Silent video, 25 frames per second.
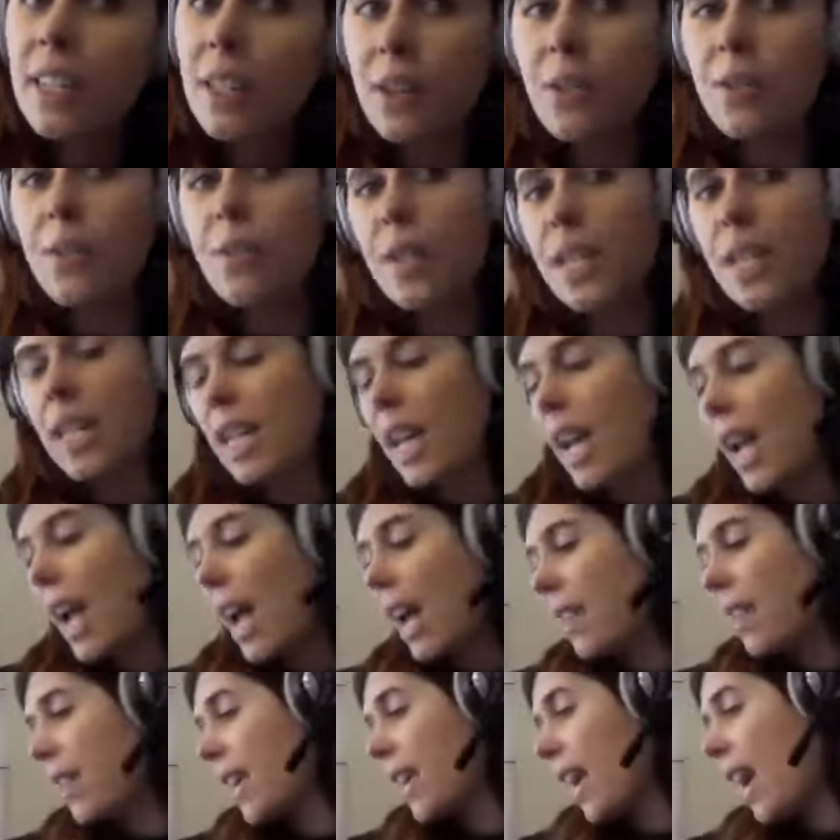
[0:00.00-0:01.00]
You need to
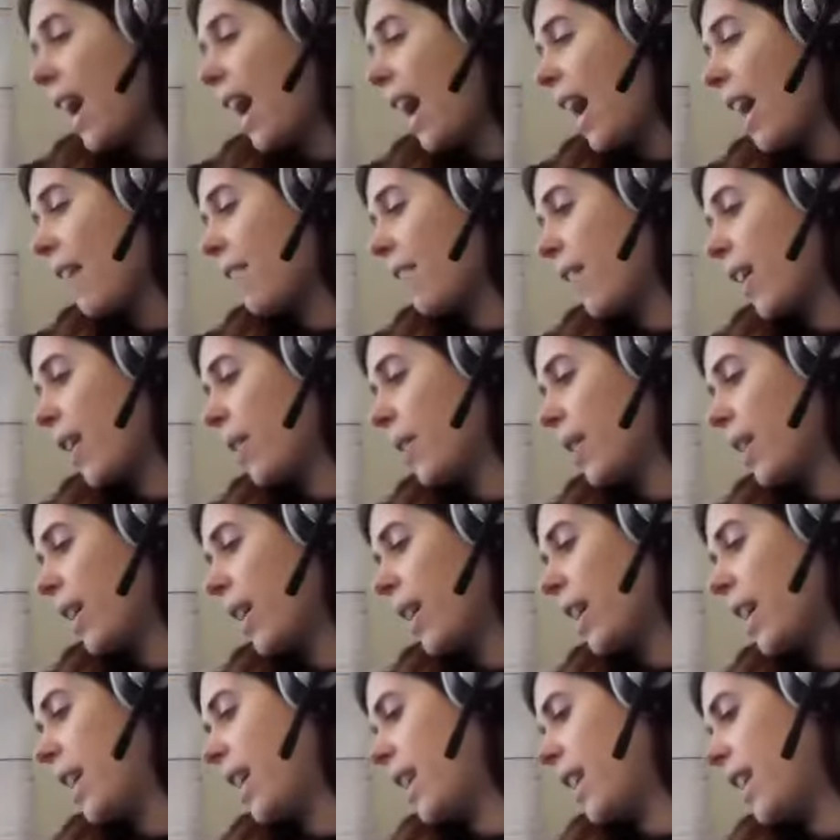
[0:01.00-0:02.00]
add the half hour
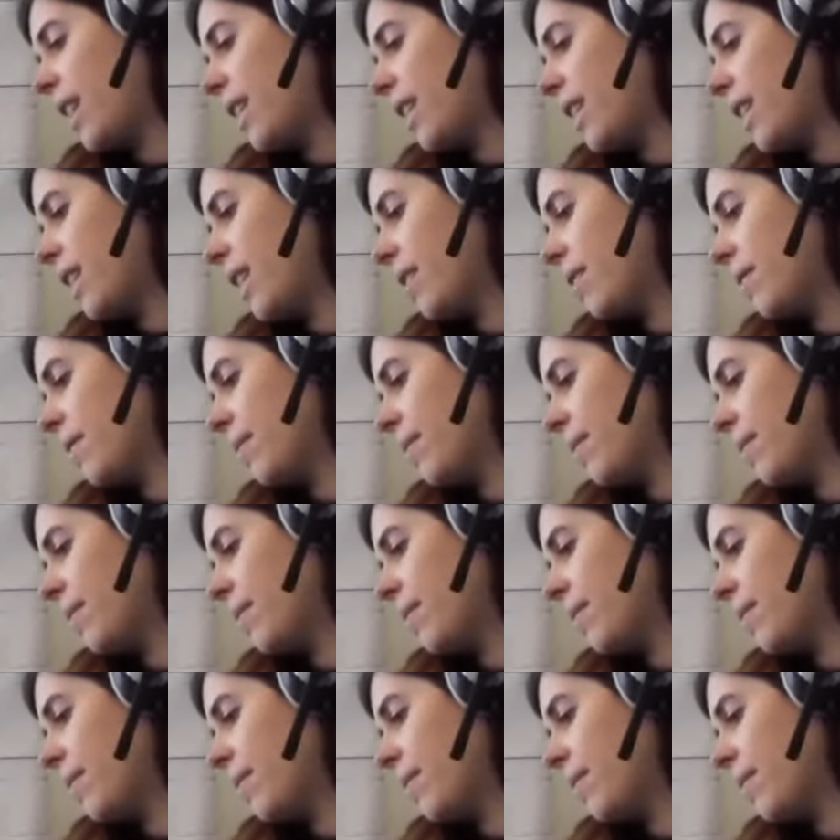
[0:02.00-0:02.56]
hand,